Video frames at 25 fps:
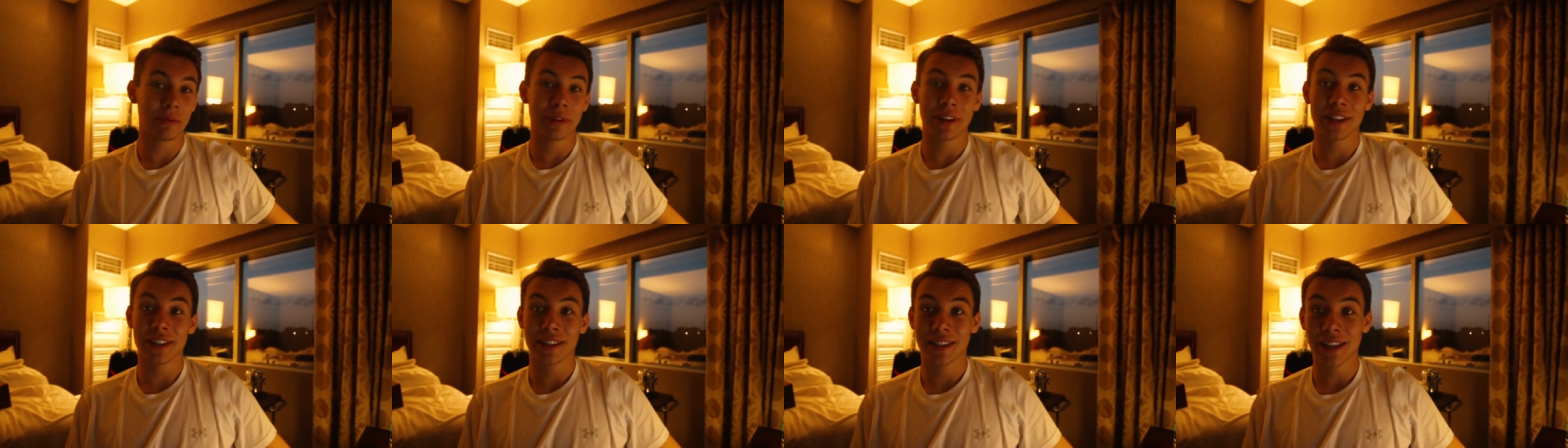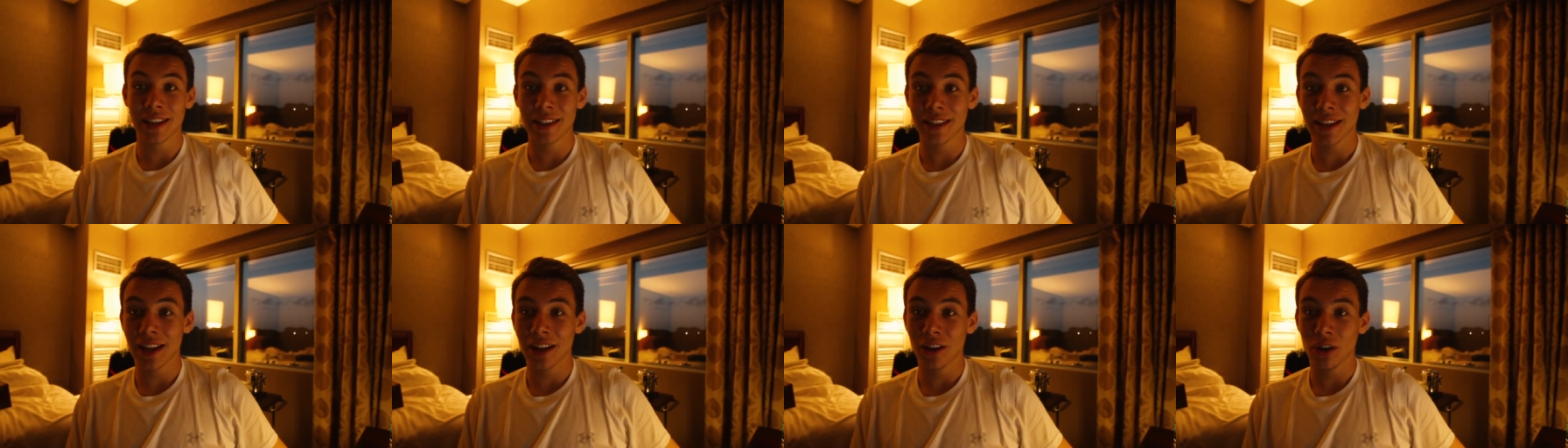I'm going to
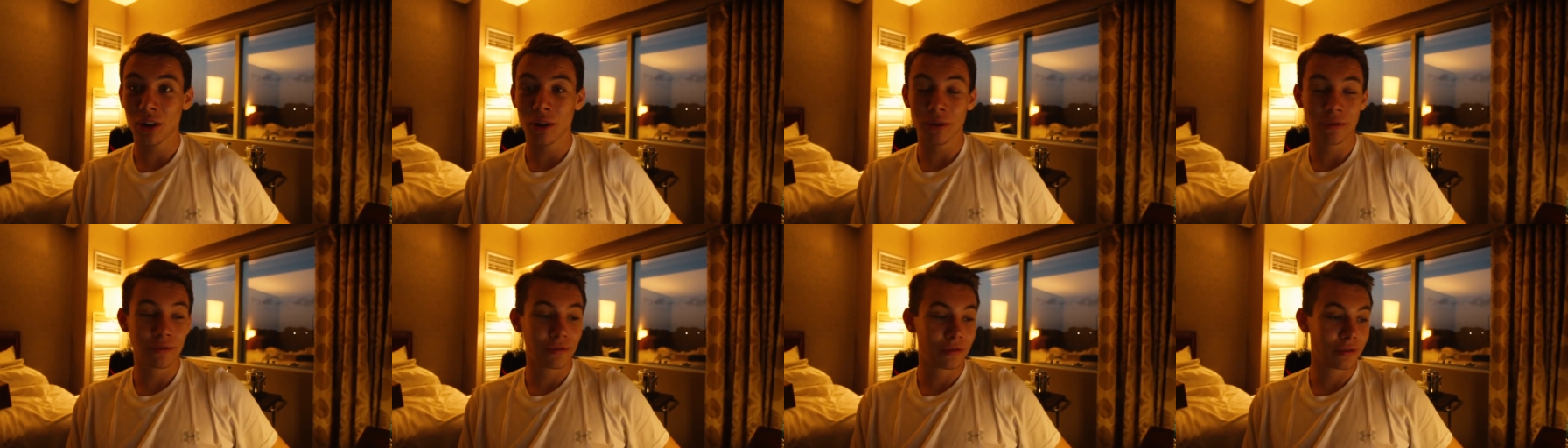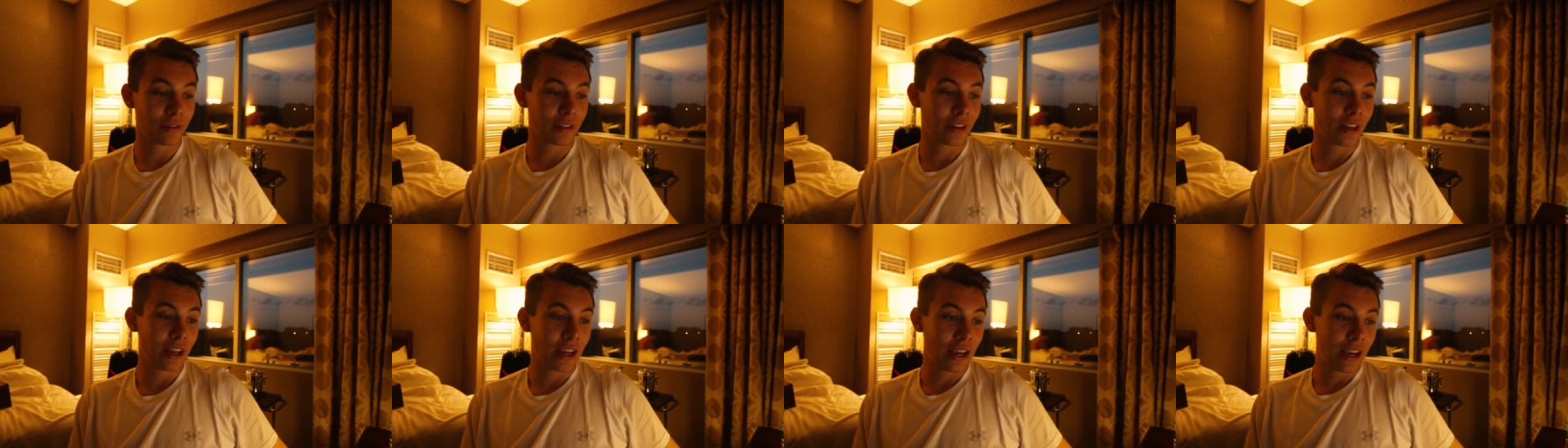send that
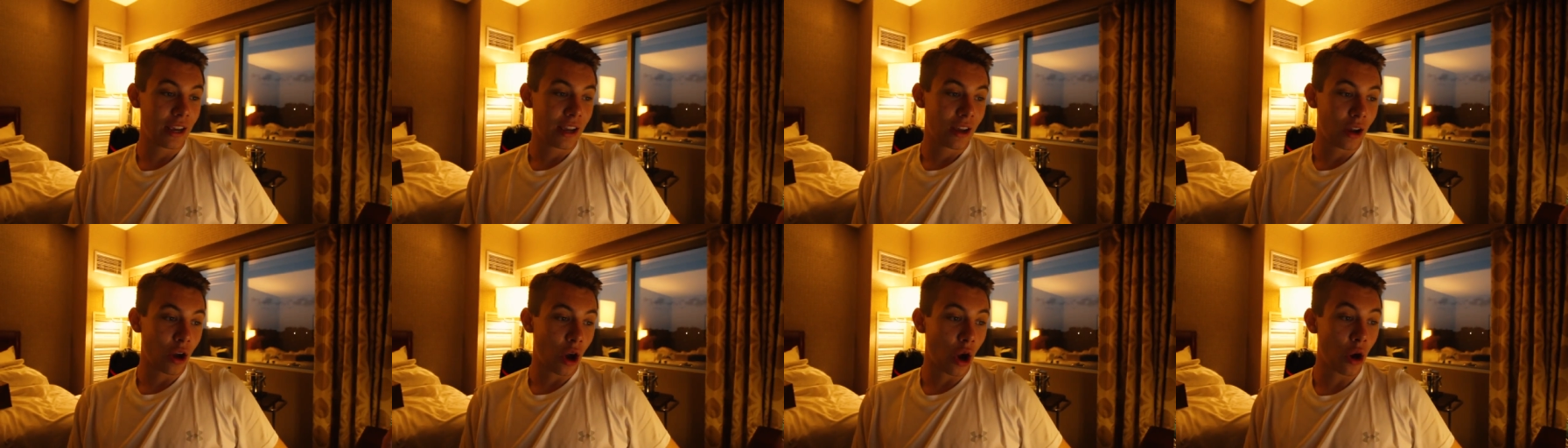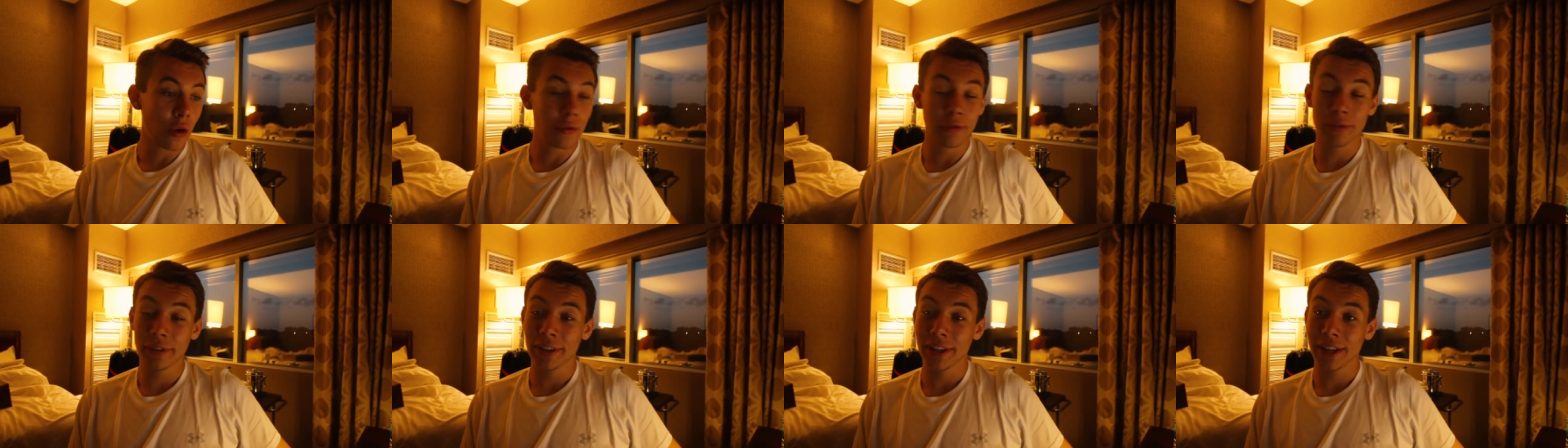off.
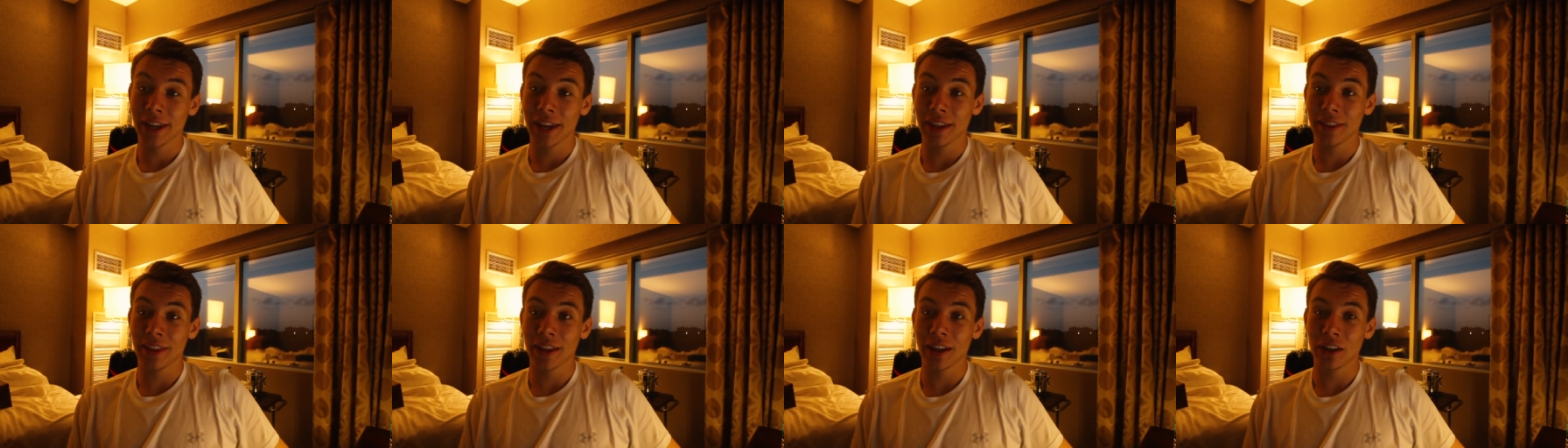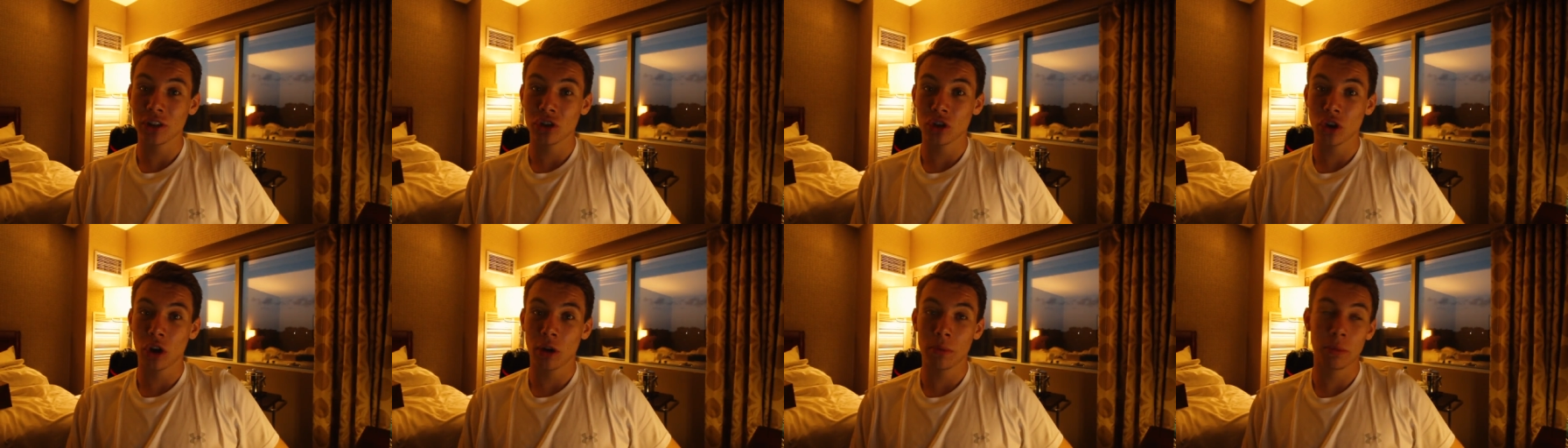Hopefully get
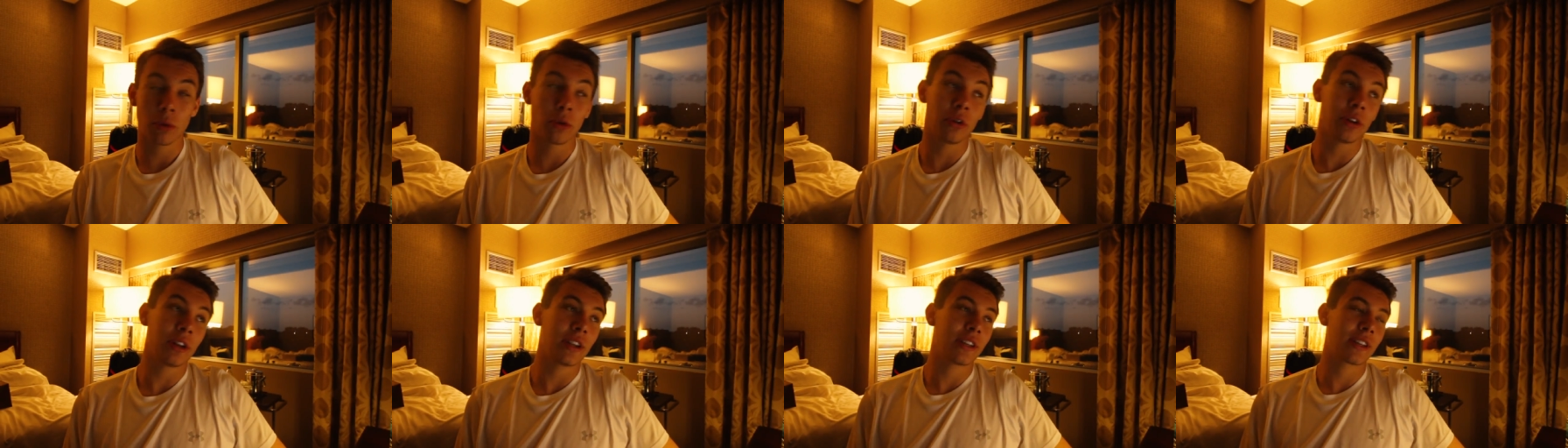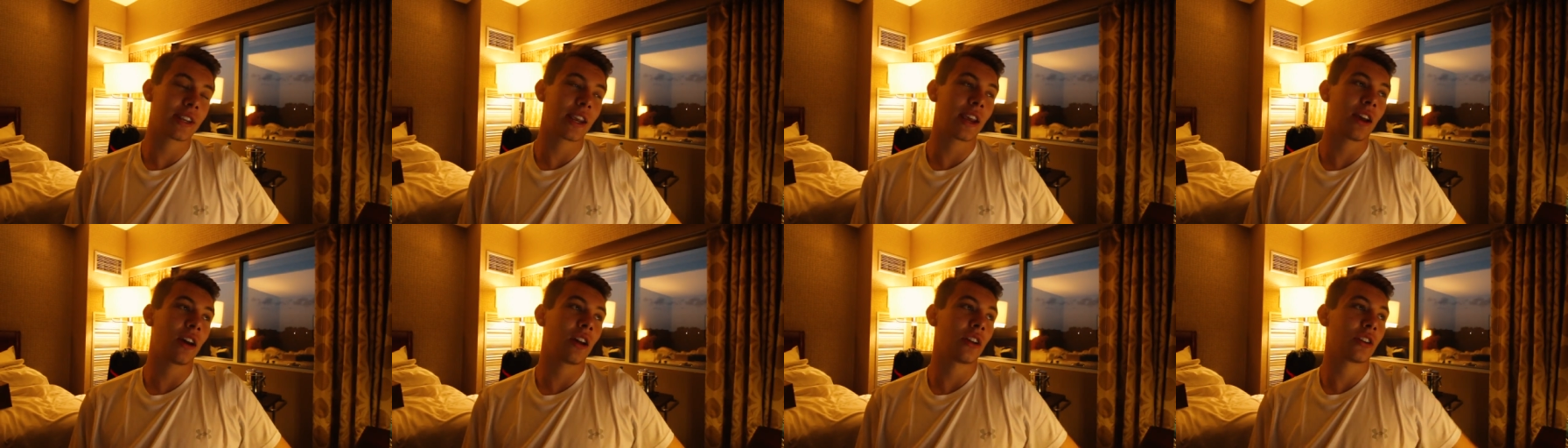that job, or at
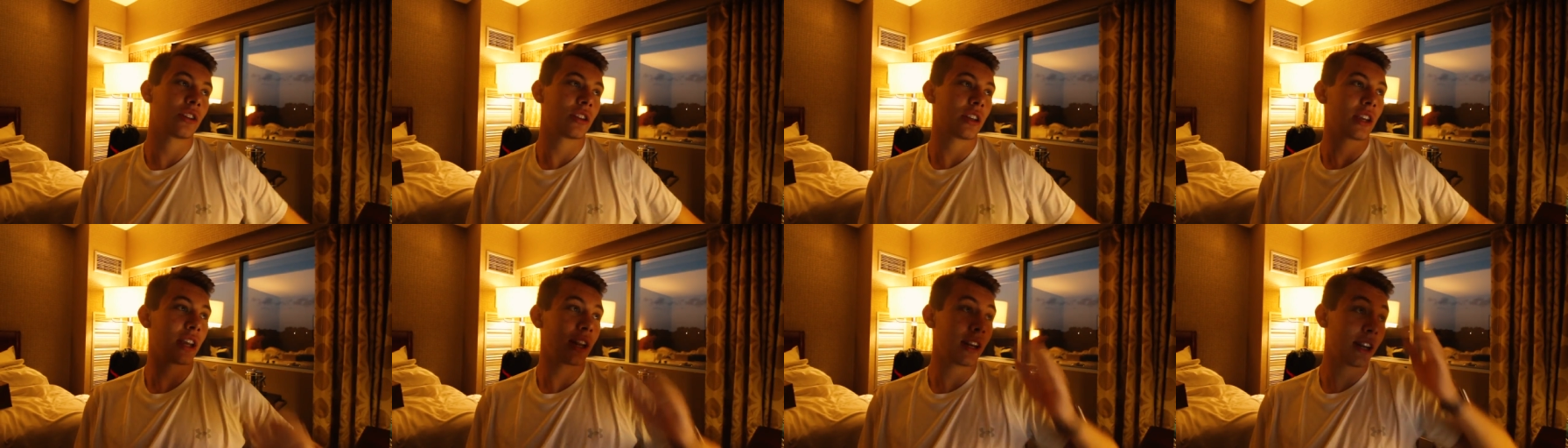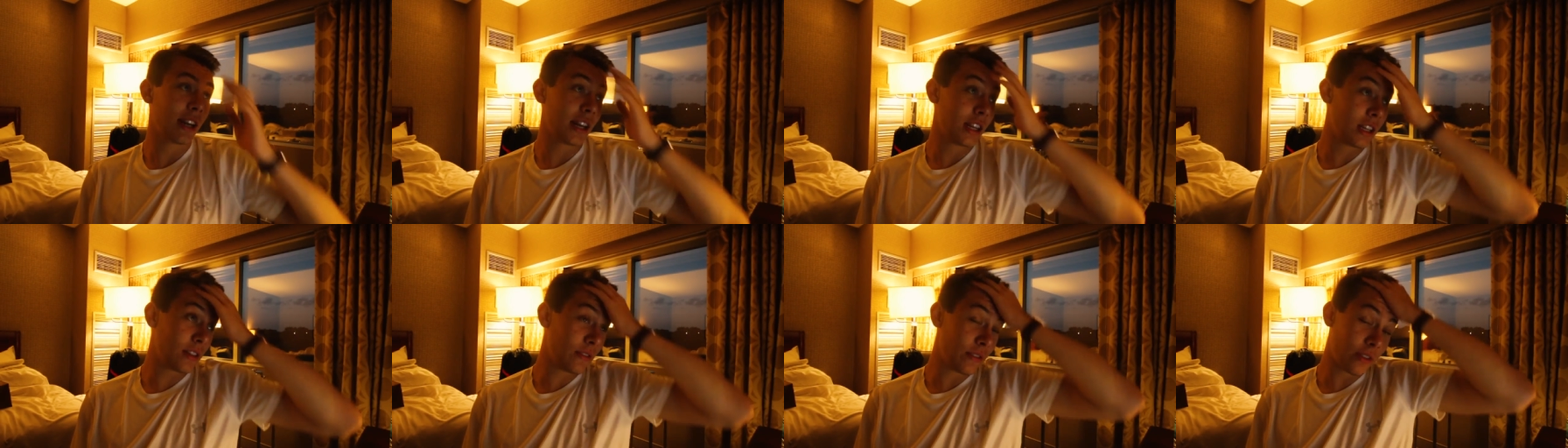least get asked to get
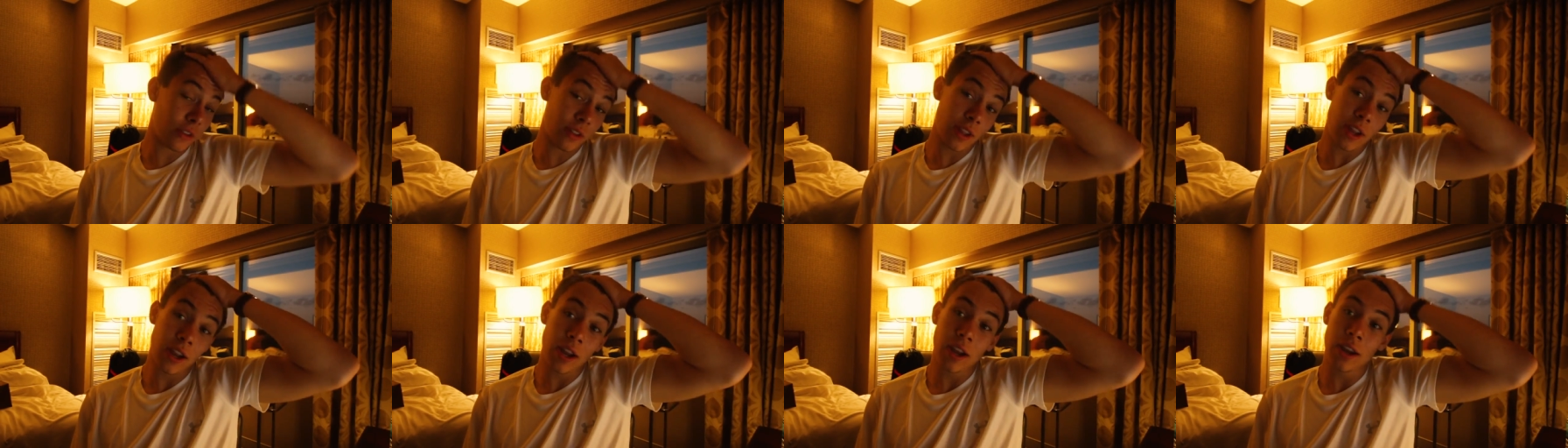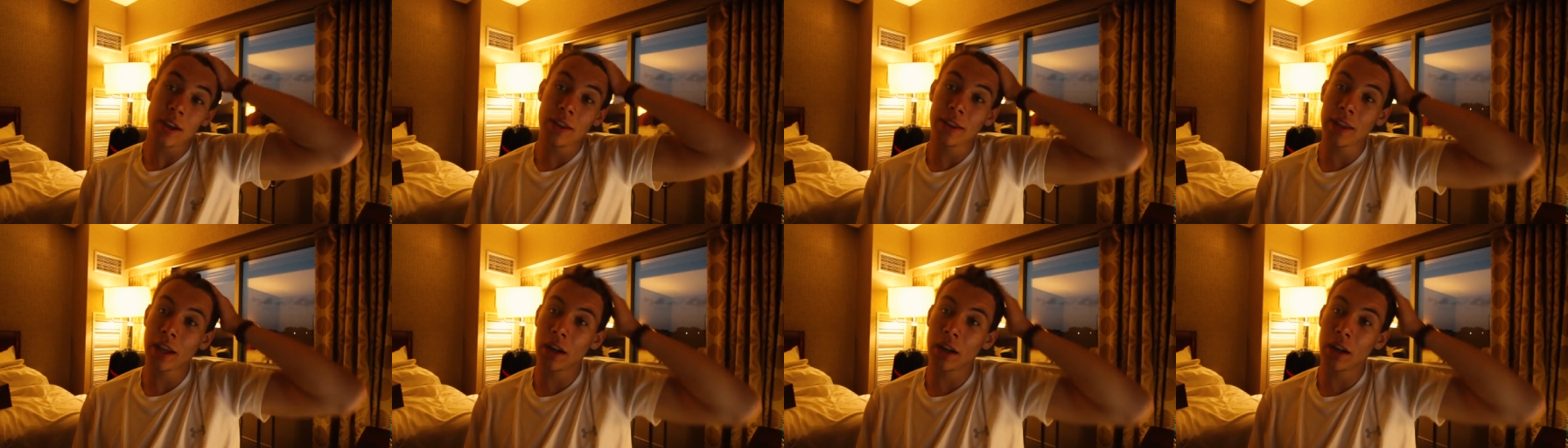an interview there.